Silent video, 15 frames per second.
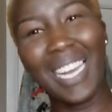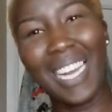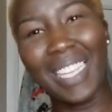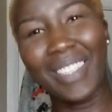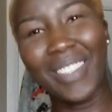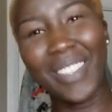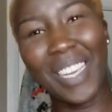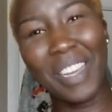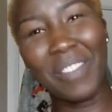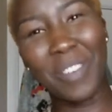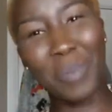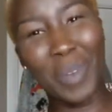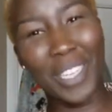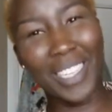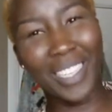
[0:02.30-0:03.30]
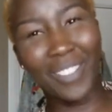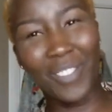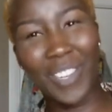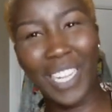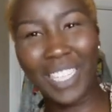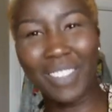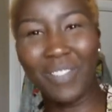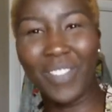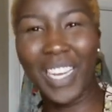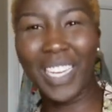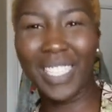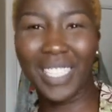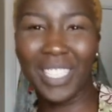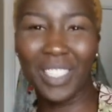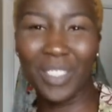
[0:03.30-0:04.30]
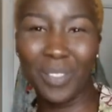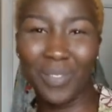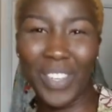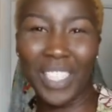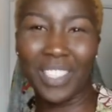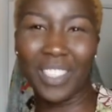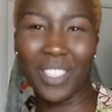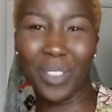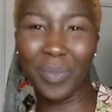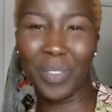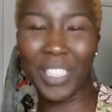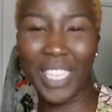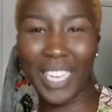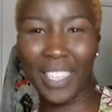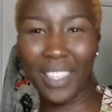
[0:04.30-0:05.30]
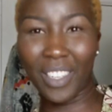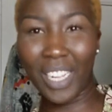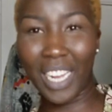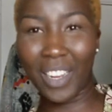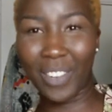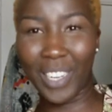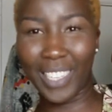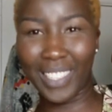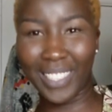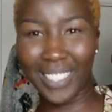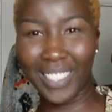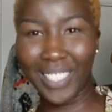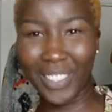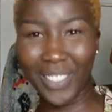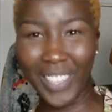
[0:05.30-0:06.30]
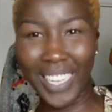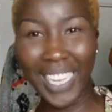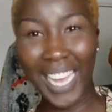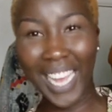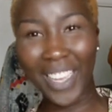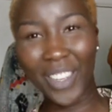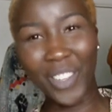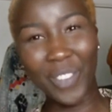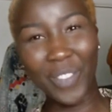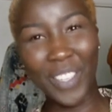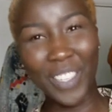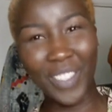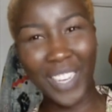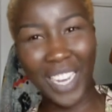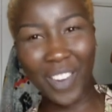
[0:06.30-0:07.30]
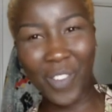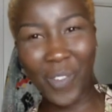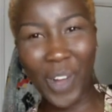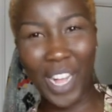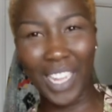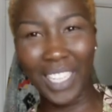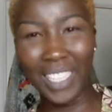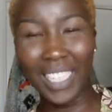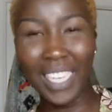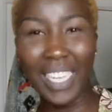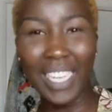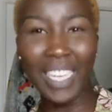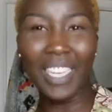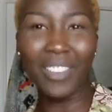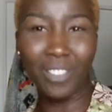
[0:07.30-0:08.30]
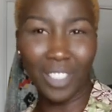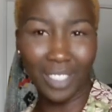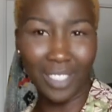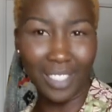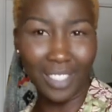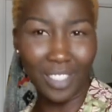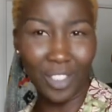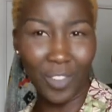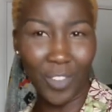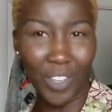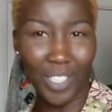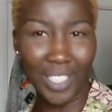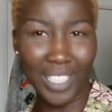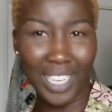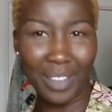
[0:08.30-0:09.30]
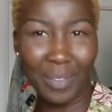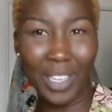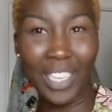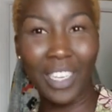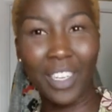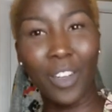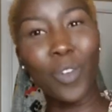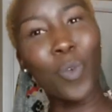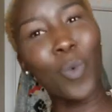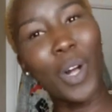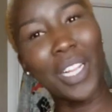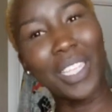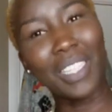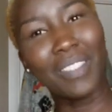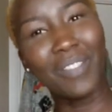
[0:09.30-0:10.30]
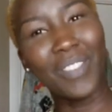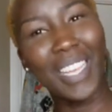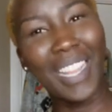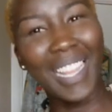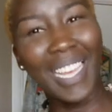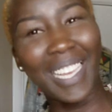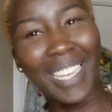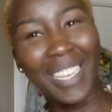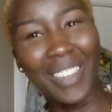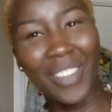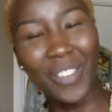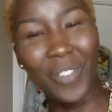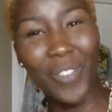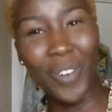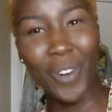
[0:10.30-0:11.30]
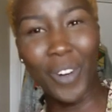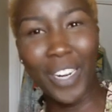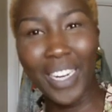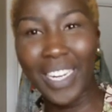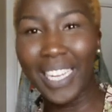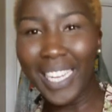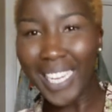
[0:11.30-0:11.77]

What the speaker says: Hello there, everybody, and welcome back to my YouTube channel. How are you doing? I hope you are well. If this is your first time here, welcome and thank you for